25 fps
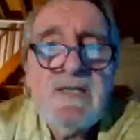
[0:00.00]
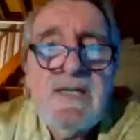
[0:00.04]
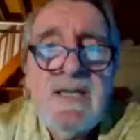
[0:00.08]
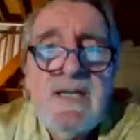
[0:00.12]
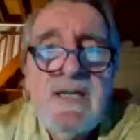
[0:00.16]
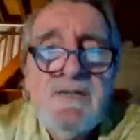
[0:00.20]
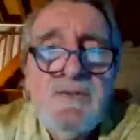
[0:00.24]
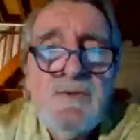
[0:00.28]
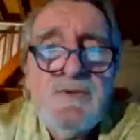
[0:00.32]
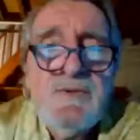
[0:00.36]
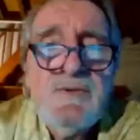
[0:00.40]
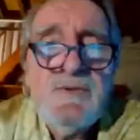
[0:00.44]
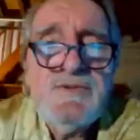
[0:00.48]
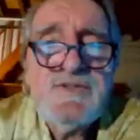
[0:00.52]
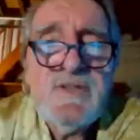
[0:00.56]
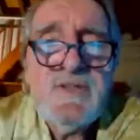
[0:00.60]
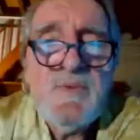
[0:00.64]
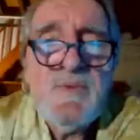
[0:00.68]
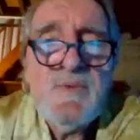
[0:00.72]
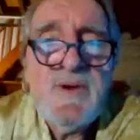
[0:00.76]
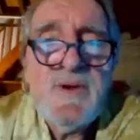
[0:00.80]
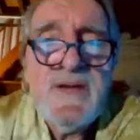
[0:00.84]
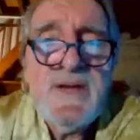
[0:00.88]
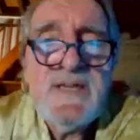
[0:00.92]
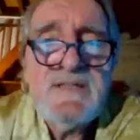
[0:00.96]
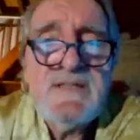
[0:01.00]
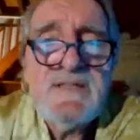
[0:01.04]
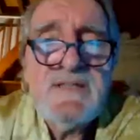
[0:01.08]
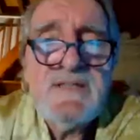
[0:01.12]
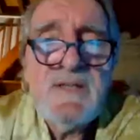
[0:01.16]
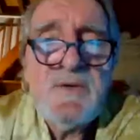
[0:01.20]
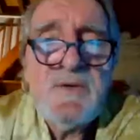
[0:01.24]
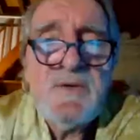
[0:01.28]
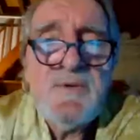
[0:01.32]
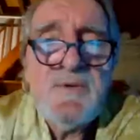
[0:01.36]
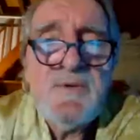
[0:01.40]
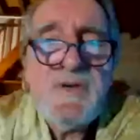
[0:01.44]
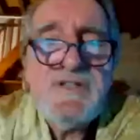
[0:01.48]
you summarize the
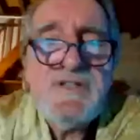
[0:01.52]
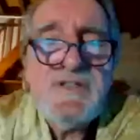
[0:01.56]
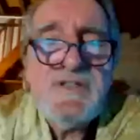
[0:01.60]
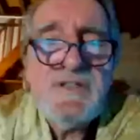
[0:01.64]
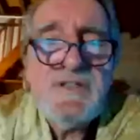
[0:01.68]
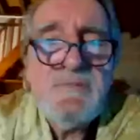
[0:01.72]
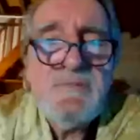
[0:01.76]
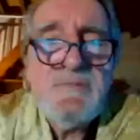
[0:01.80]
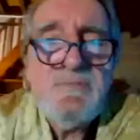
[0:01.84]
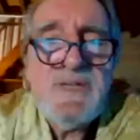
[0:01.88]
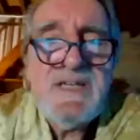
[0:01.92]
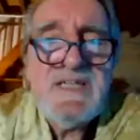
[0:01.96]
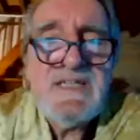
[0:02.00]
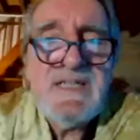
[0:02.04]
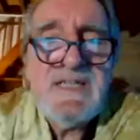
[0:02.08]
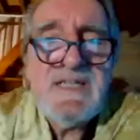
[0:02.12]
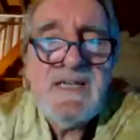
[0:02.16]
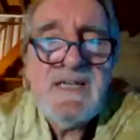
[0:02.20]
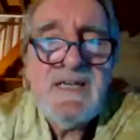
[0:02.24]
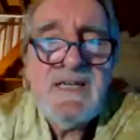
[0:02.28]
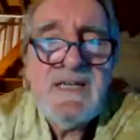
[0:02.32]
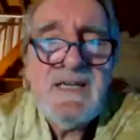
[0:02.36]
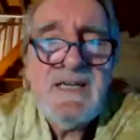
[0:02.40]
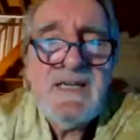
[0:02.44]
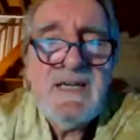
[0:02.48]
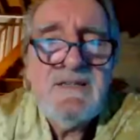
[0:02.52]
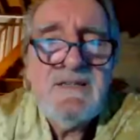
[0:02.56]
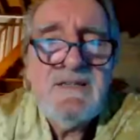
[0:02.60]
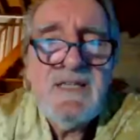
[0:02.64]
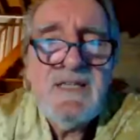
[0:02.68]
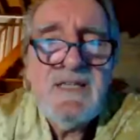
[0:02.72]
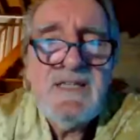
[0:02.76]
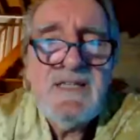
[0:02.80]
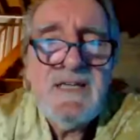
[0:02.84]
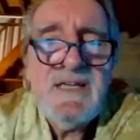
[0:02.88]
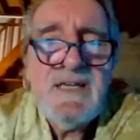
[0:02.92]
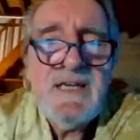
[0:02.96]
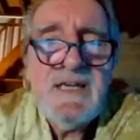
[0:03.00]
question, please? I
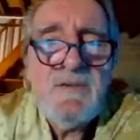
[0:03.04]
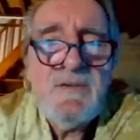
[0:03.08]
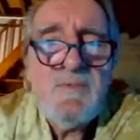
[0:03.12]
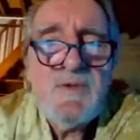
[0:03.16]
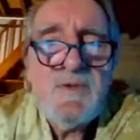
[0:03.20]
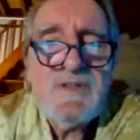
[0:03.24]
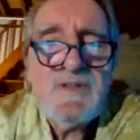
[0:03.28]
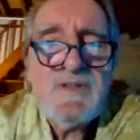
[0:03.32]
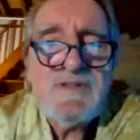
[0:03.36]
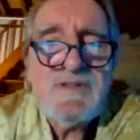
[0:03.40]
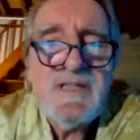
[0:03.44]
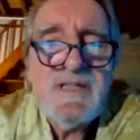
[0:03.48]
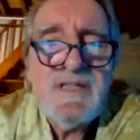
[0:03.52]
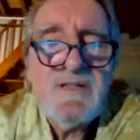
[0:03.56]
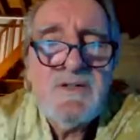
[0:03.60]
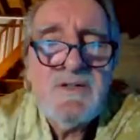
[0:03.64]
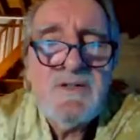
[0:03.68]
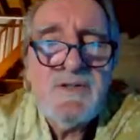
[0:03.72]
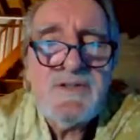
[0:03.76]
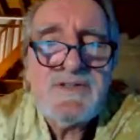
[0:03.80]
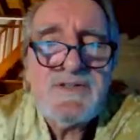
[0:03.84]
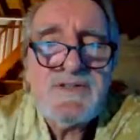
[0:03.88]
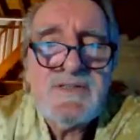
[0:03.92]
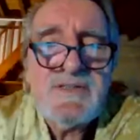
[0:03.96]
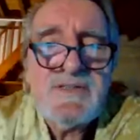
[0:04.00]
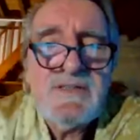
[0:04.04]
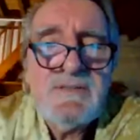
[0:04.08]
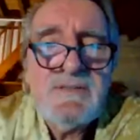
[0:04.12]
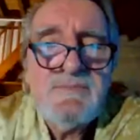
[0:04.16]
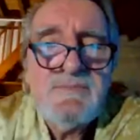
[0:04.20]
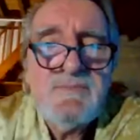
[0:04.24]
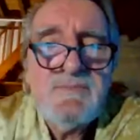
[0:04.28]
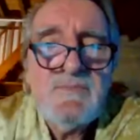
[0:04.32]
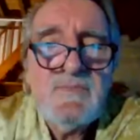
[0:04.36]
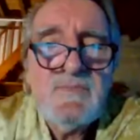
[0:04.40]
think I was a little lost.